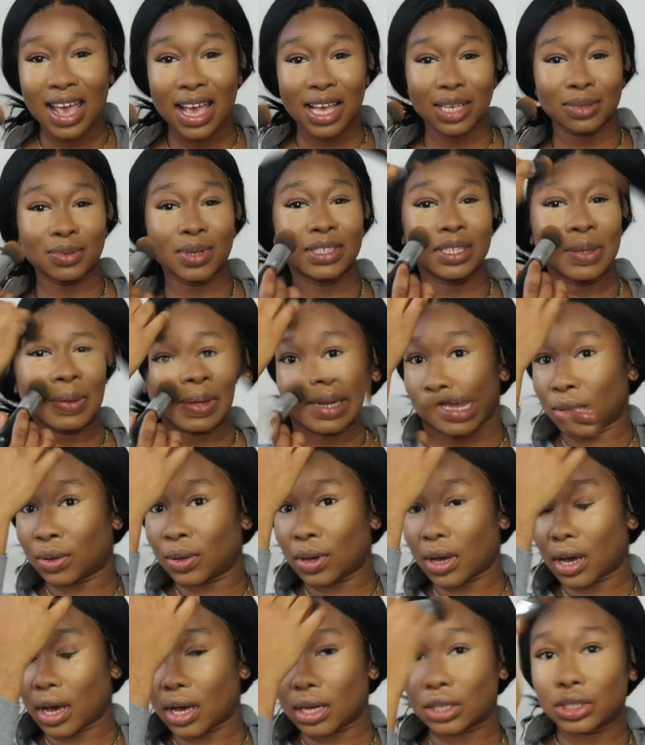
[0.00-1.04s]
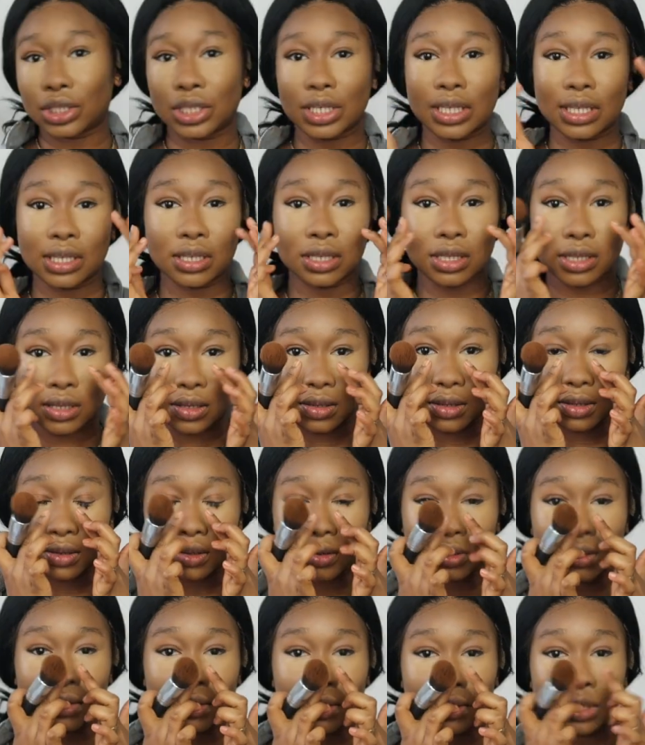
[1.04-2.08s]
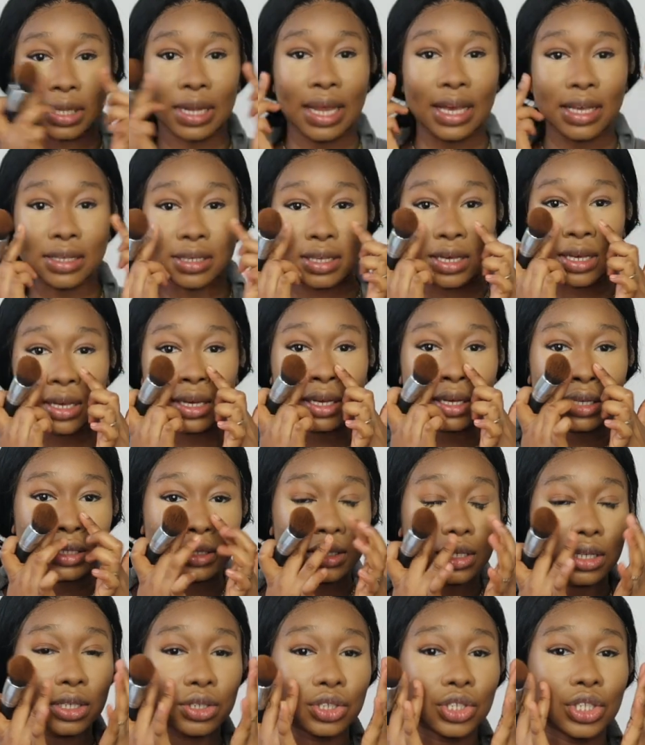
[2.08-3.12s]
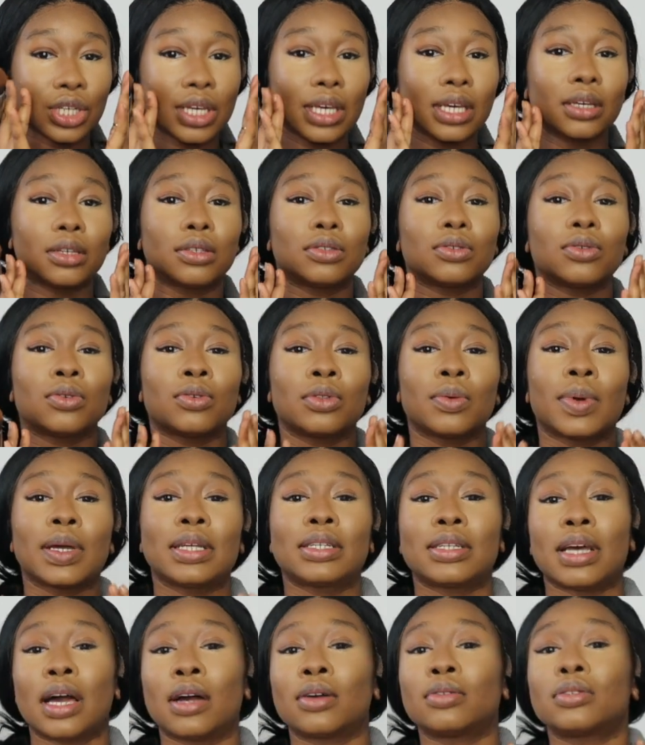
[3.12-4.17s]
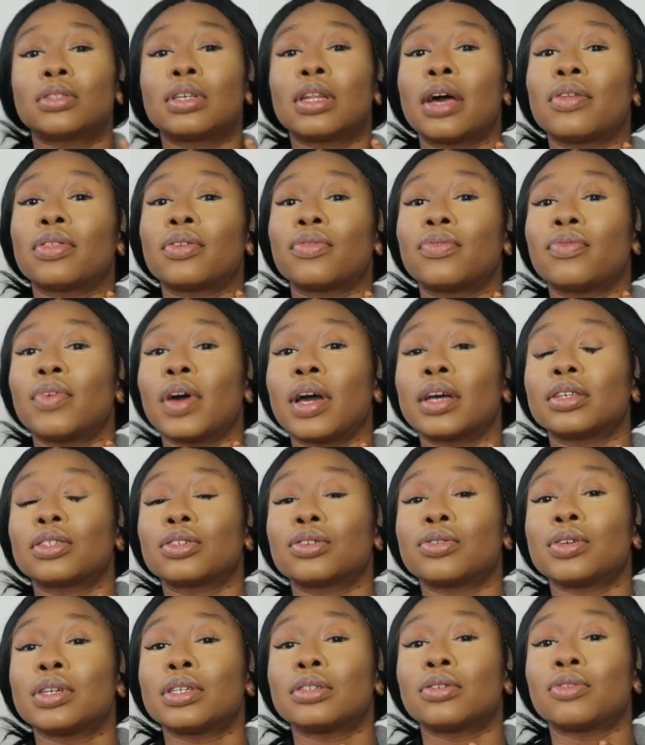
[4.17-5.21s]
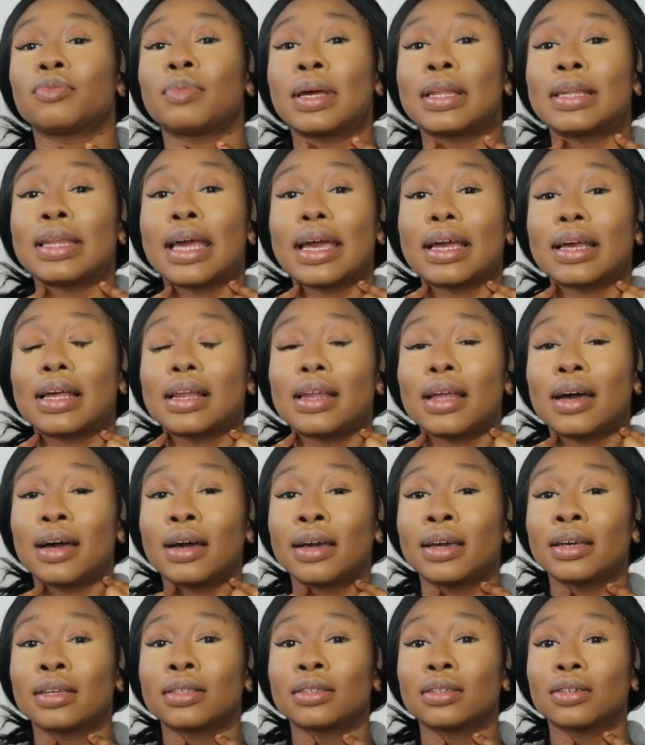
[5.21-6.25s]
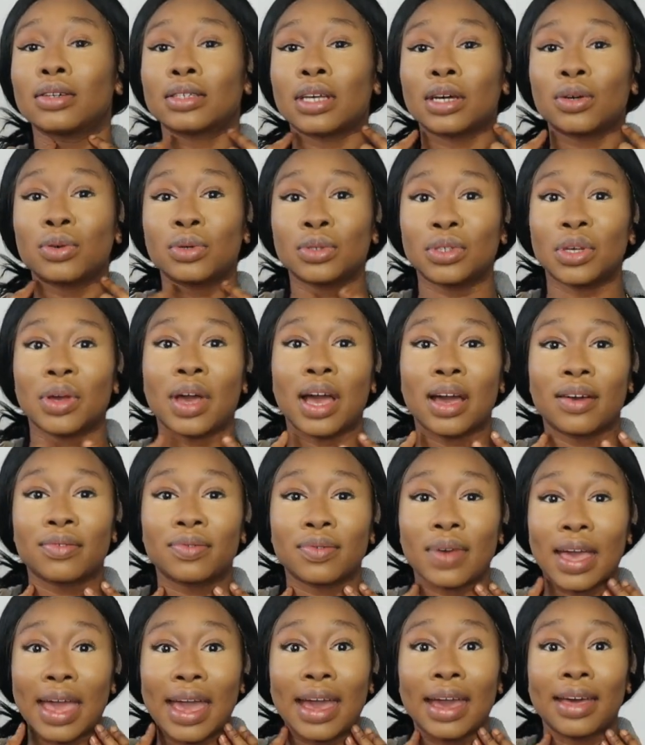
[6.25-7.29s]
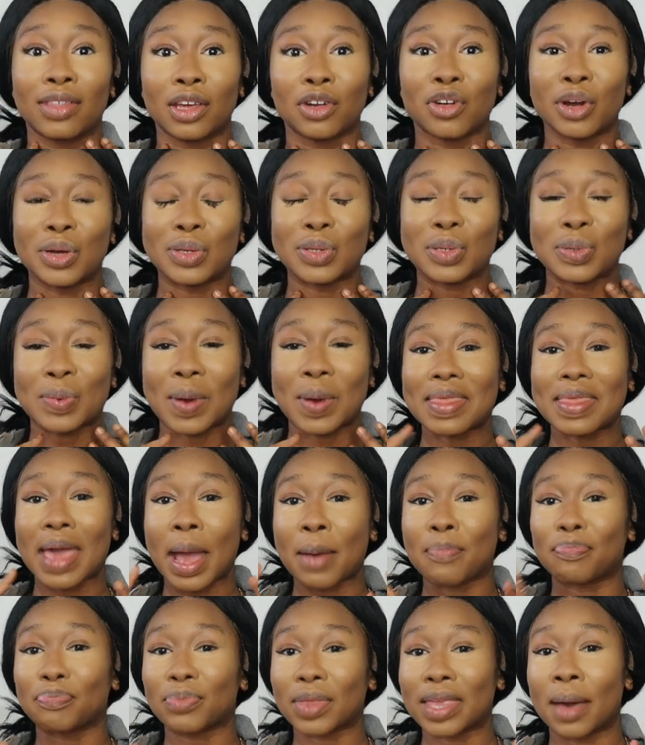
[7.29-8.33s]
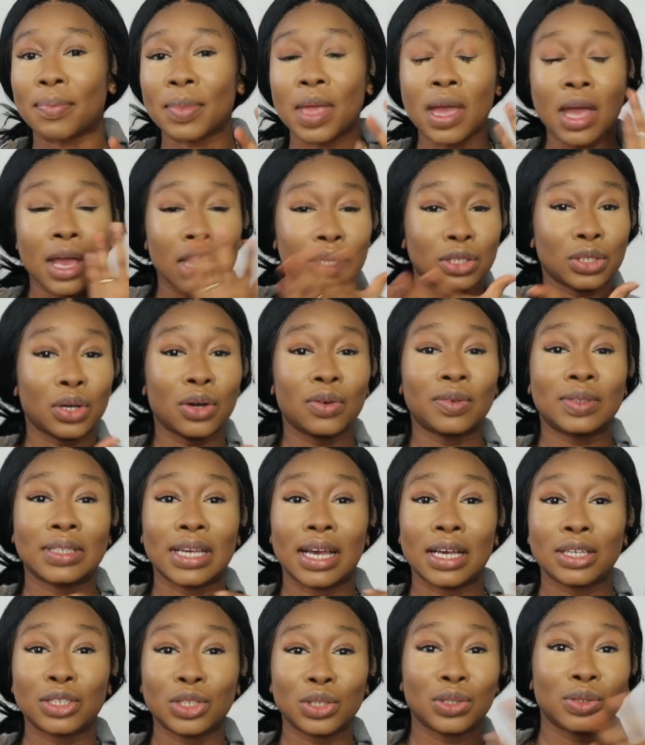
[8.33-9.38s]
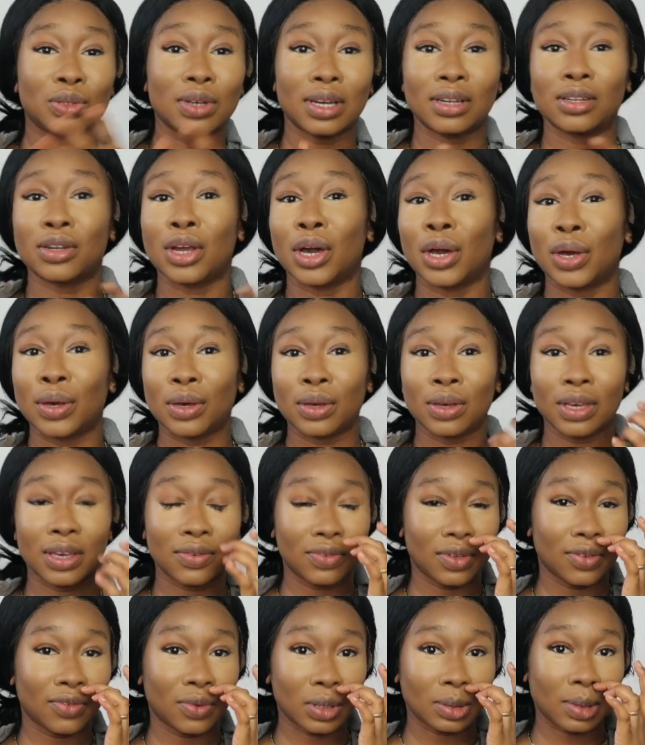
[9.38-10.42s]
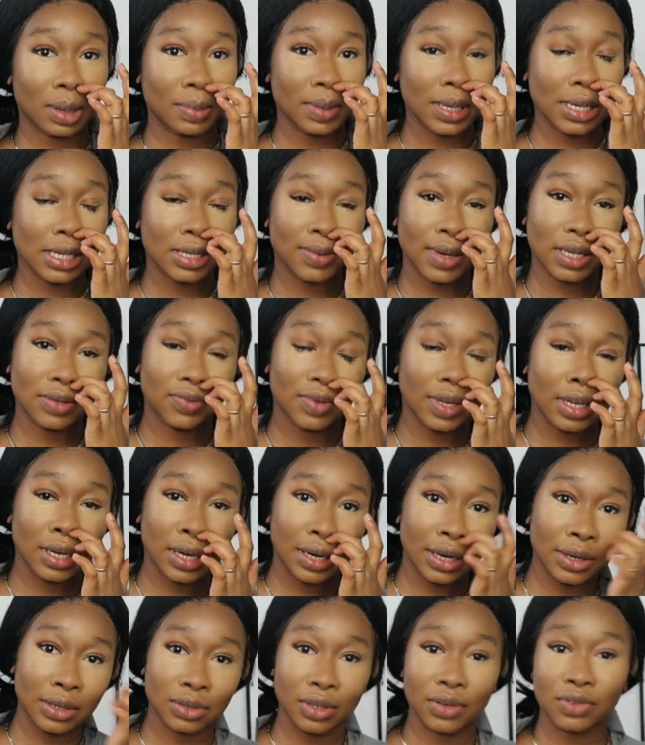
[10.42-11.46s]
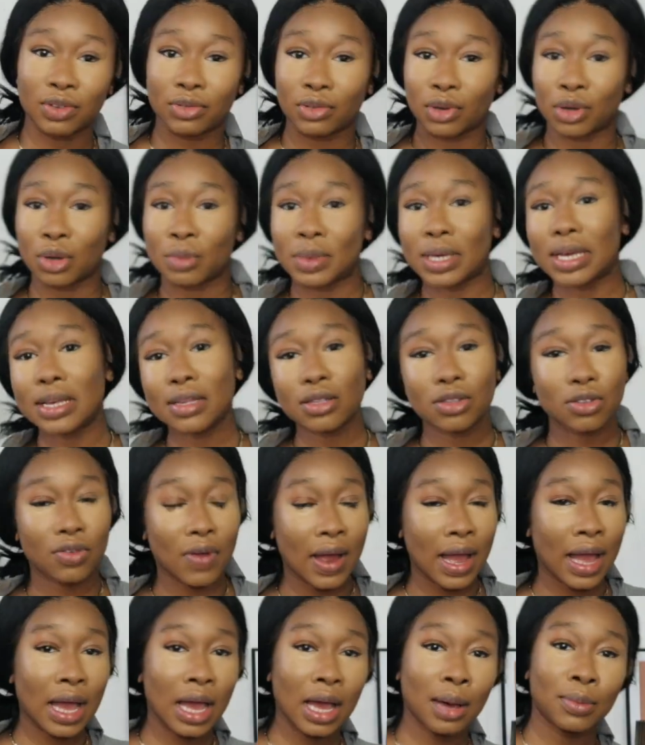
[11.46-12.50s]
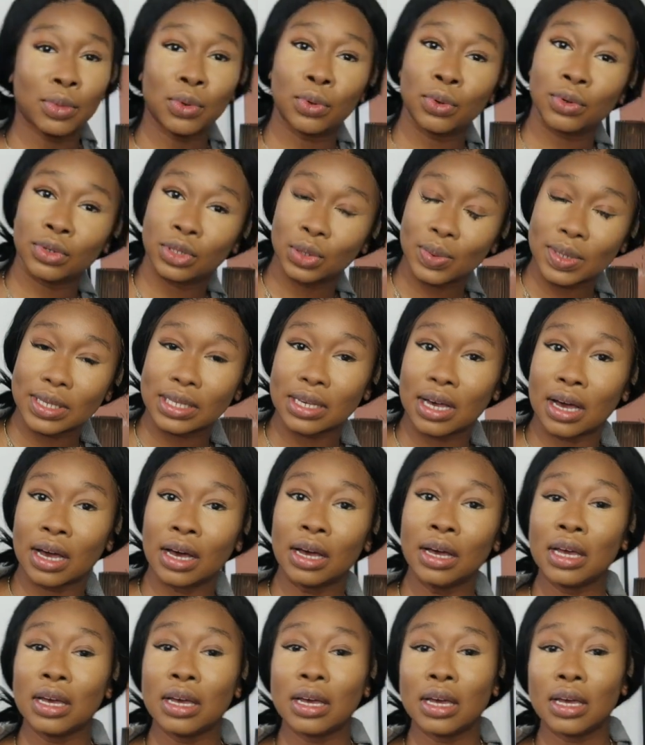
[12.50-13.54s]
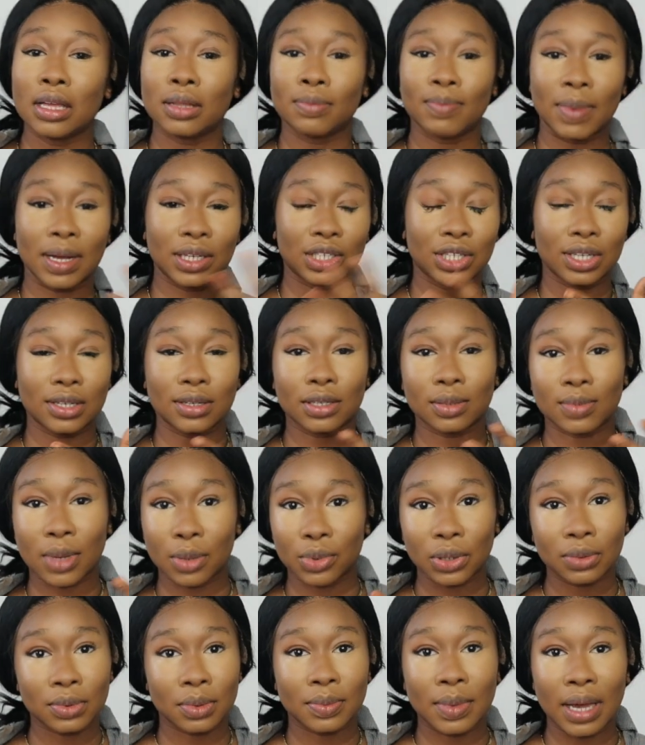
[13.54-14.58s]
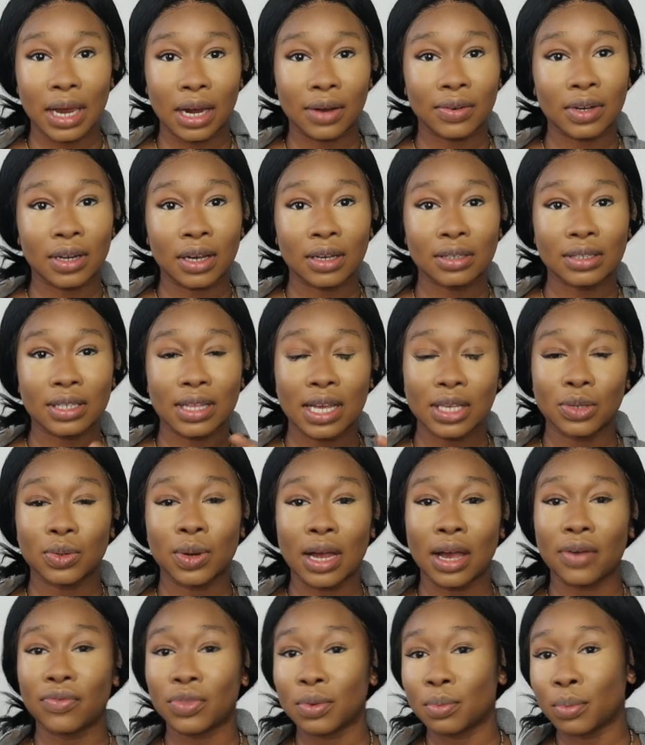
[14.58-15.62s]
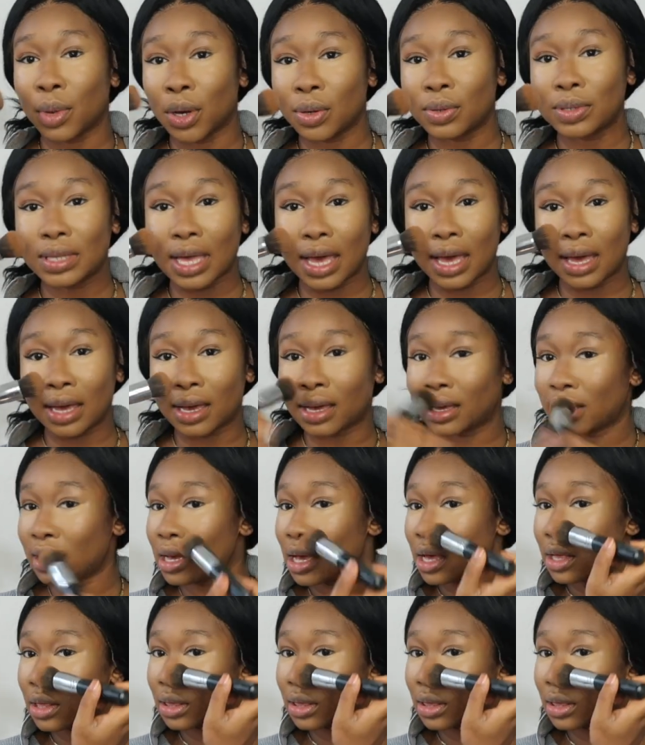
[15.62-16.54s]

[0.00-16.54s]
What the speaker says: So she's lasered cheeks all the way down to like the first crease of my neckline, because I also have hair that goes all there. Yeah, so obviously, as you know, if you've watched my PCOS videos, or if you follow me on Instagram or on Twitter, my chin is my problem area, so that's where I have the most hair.